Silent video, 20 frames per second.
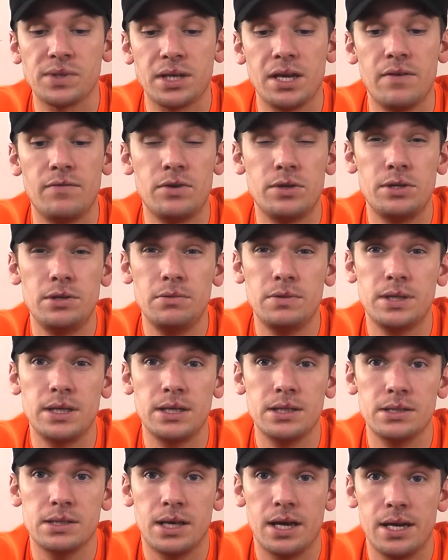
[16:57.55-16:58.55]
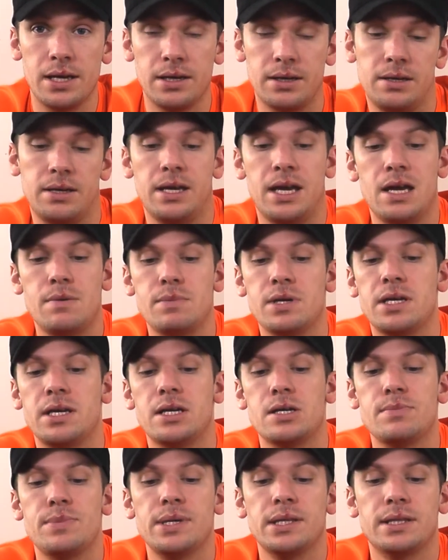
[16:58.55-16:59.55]
If you do things like hammock
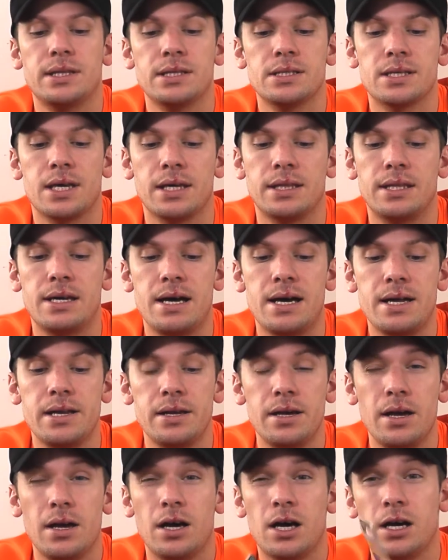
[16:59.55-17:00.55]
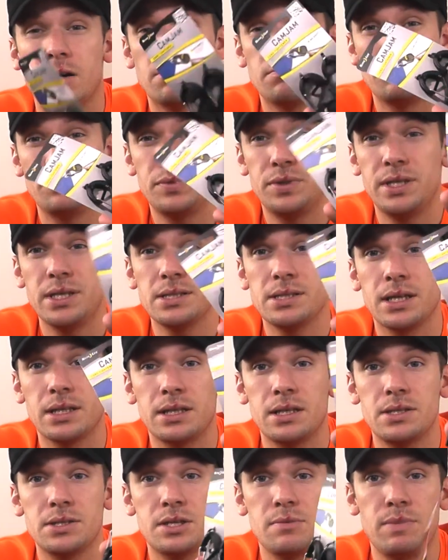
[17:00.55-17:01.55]
camping, things like that, things like
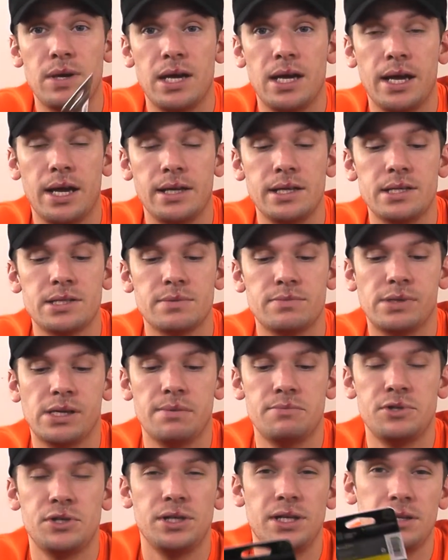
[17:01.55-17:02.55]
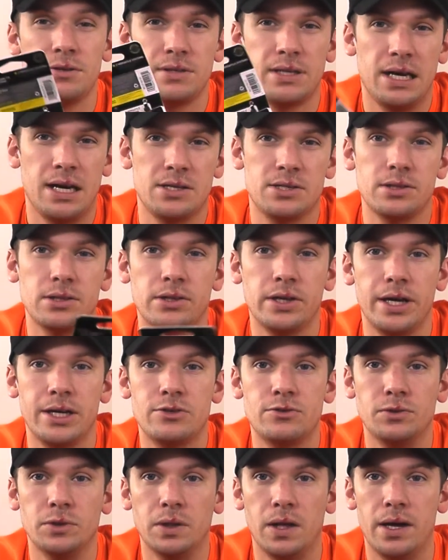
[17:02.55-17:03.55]
this can be handy. Sometimes you need to attach little
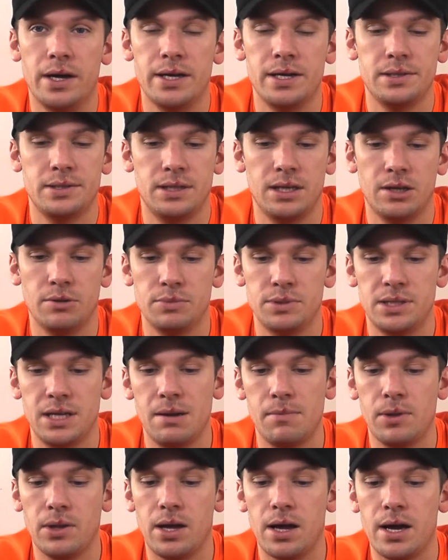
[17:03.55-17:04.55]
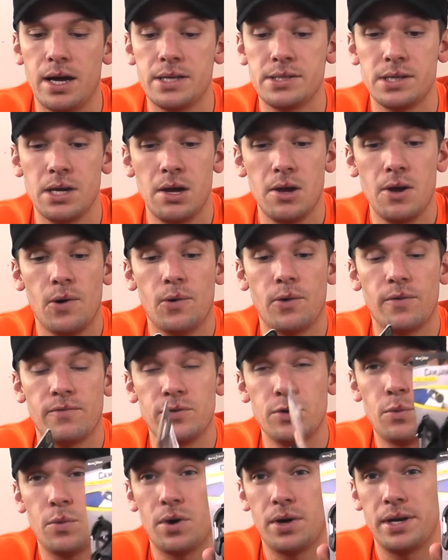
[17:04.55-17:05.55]
extra lines to help stabilize, or if
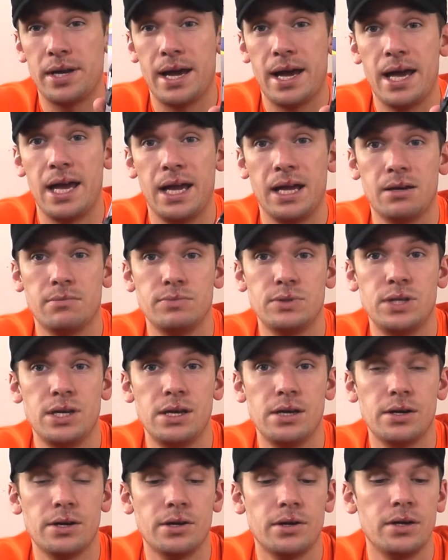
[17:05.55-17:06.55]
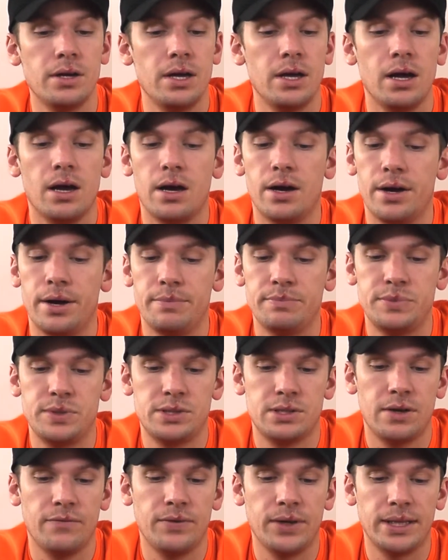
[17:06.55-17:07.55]
you're wanting to hang up gear,
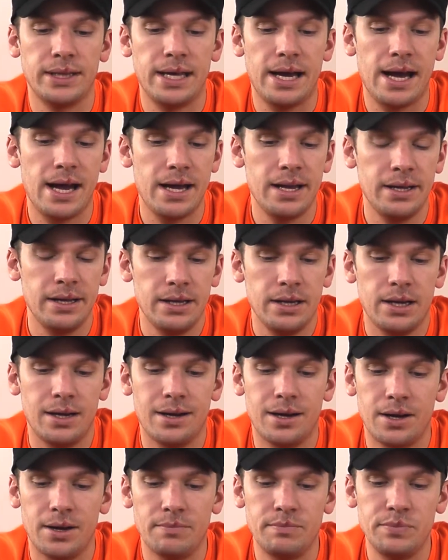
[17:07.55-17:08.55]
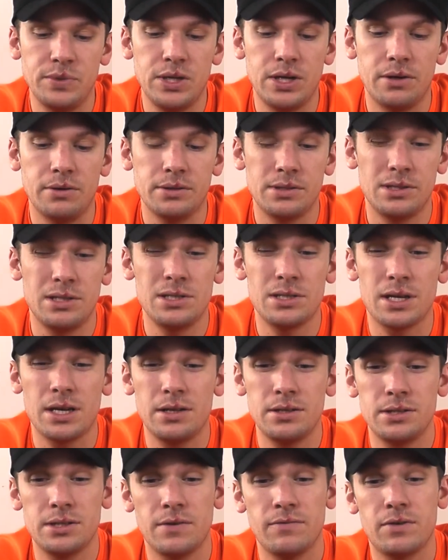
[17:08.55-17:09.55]
stuff like that. You know, this
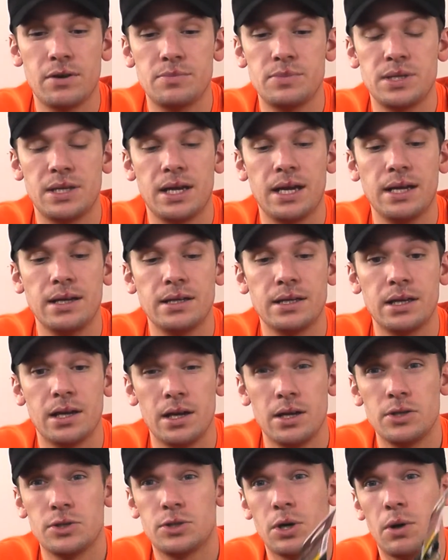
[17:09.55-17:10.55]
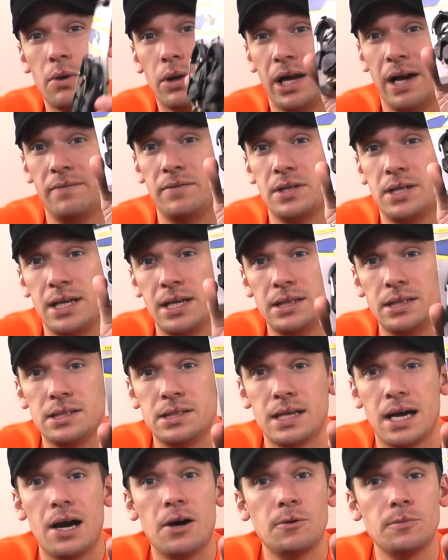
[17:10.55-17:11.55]
kind of stuff comes in handy. So I'll have to take
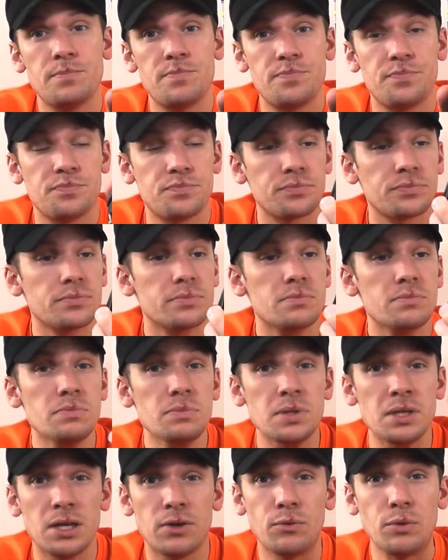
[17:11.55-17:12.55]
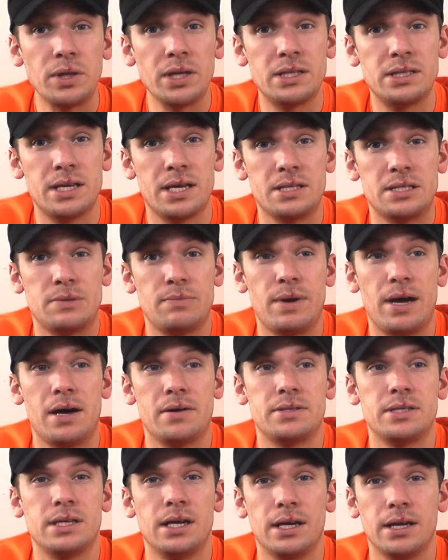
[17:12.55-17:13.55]
these out and really test them
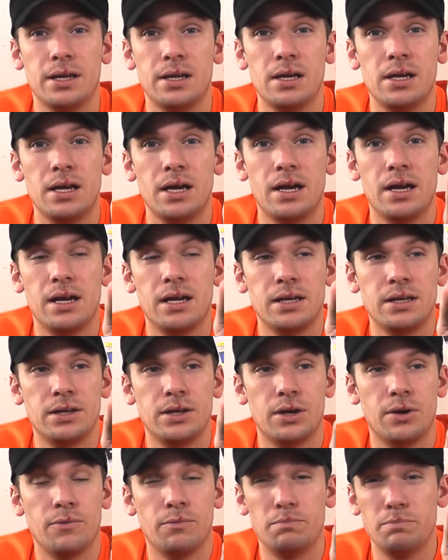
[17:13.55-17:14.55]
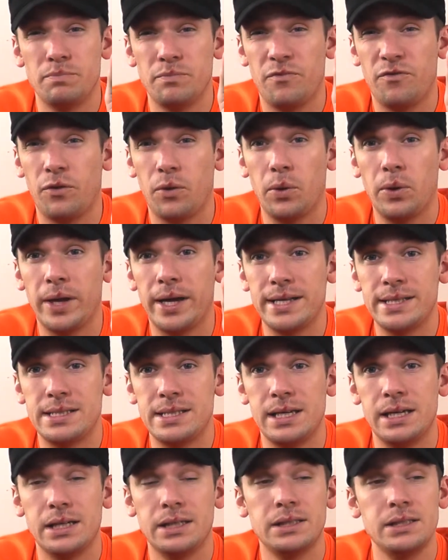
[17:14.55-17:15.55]
out to get a full
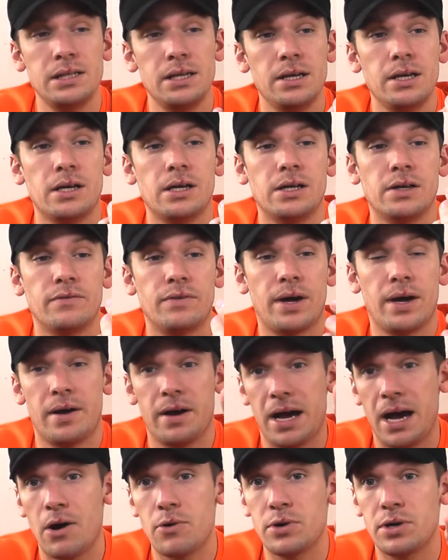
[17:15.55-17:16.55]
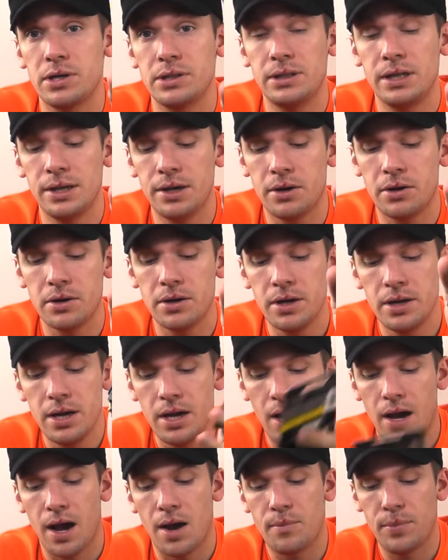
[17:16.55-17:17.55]
idea of how good they are.
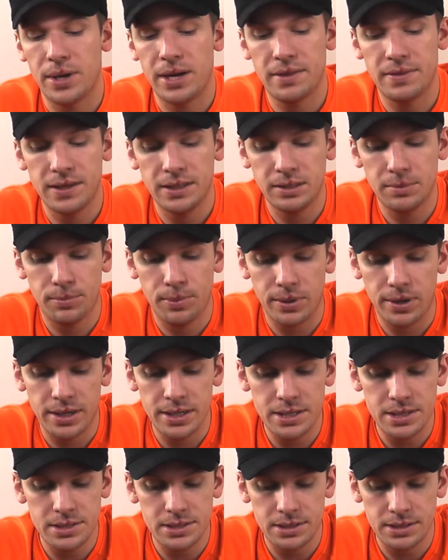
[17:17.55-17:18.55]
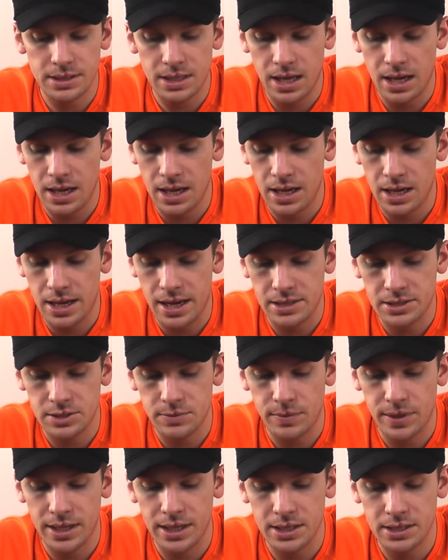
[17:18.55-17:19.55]
But I think the price, they
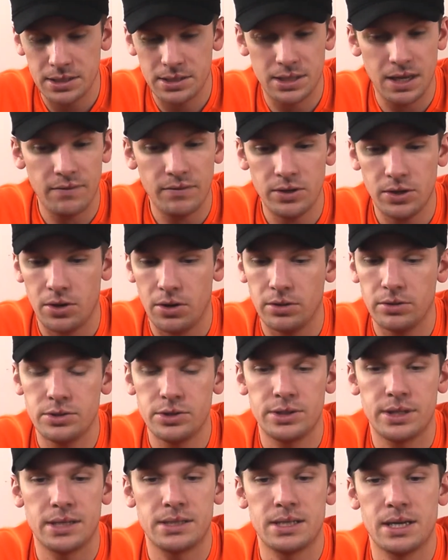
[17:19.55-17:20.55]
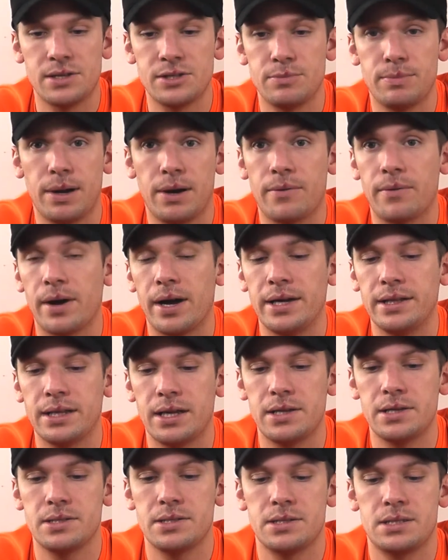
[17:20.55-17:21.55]
estimate $7. That sounds about right.
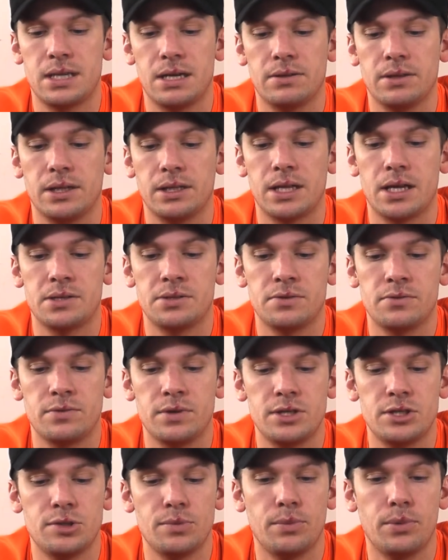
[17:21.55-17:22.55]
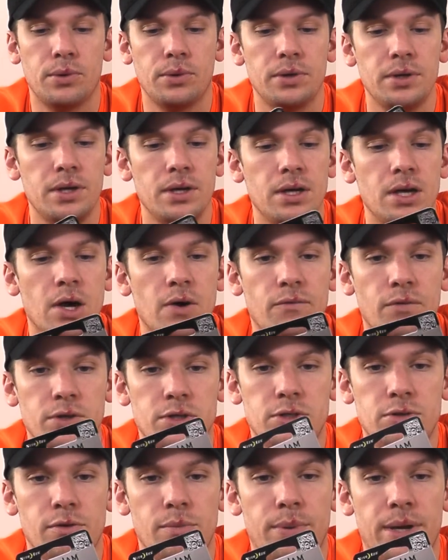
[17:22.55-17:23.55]
That doesn't sound like that's unreasonable of
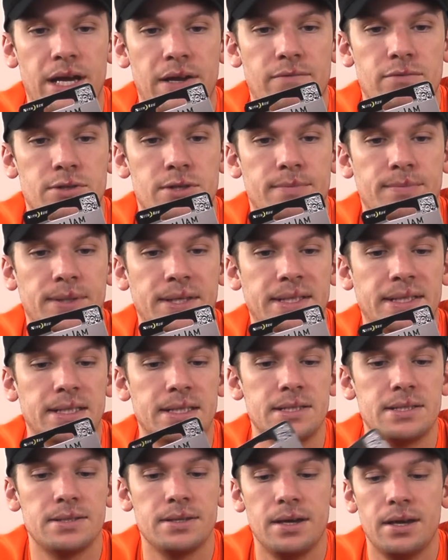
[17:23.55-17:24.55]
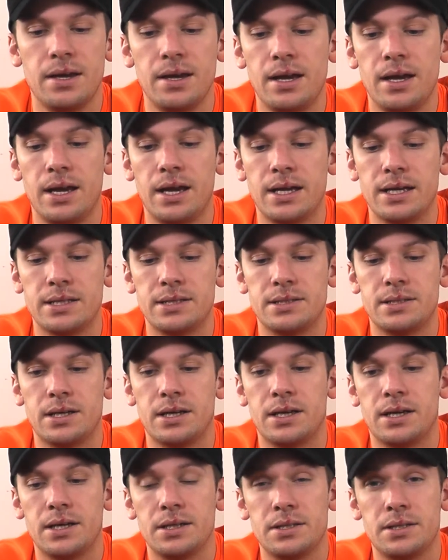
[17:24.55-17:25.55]
what you would pay for something like this. And
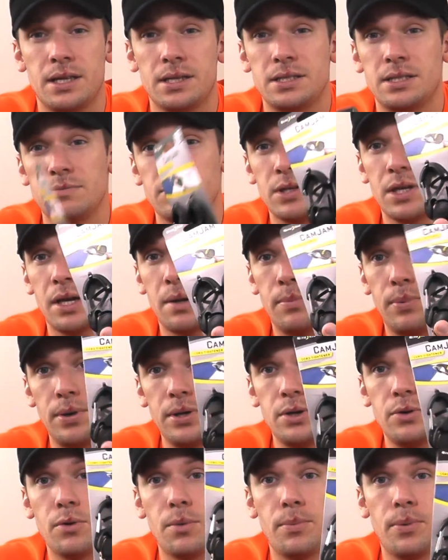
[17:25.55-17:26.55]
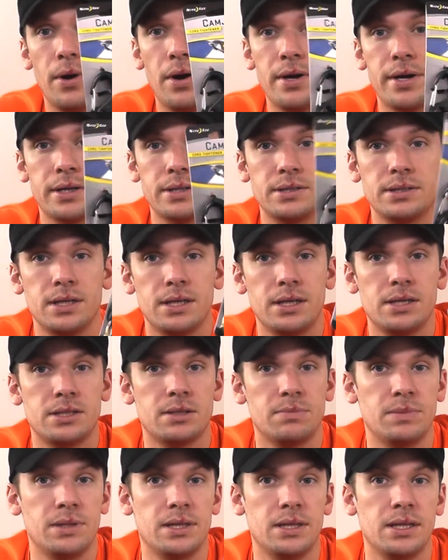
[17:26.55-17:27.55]
that seems like a pretty cool product.
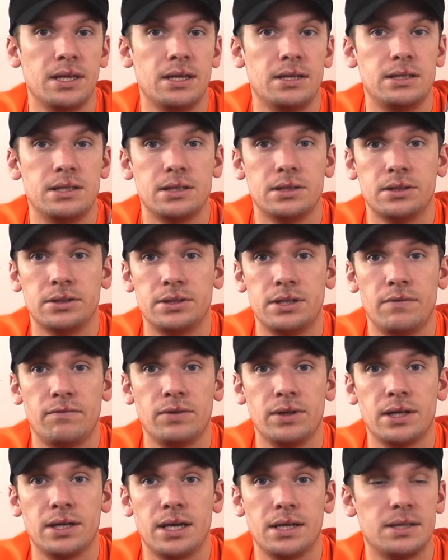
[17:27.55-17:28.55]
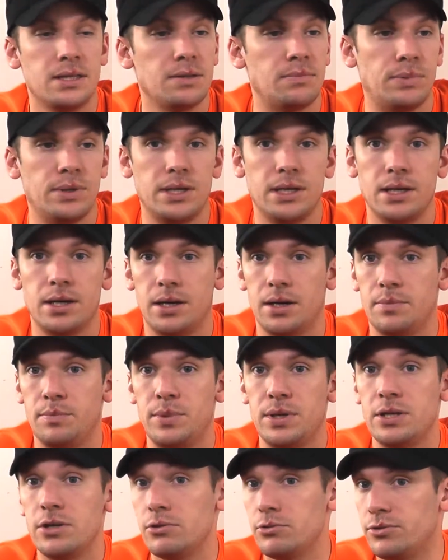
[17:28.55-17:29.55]
Something that will definitely, I think, be
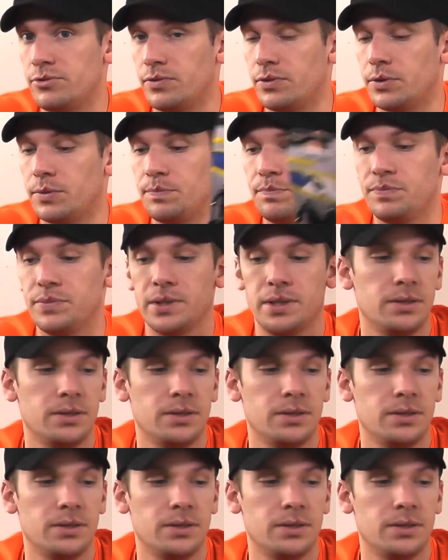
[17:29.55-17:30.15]
useful.